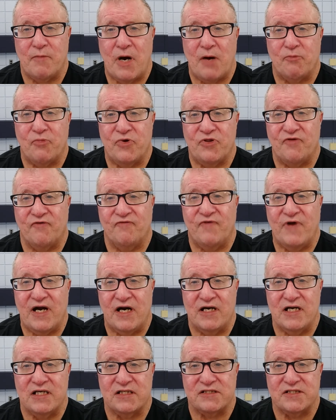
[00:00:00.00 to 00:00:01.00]
up with the
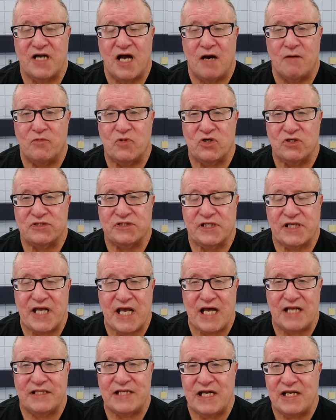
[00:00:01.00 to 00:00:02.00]
various numbers.
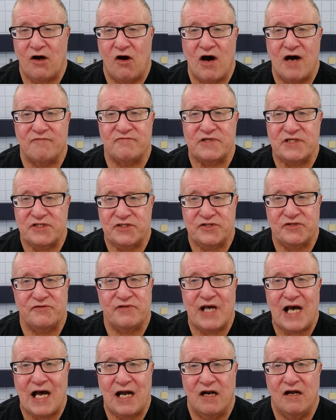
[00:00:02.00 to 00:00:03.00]
Again, they often do
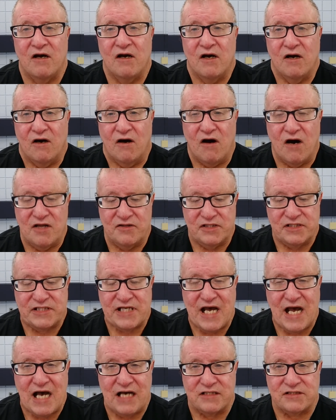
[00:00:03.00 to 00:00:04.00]
that on the
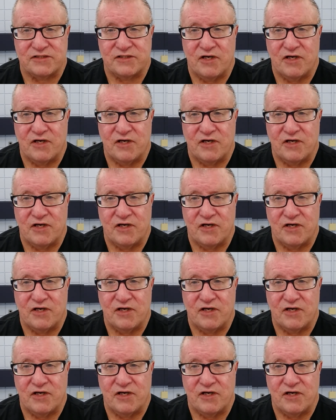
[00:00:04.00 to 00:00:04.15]
test,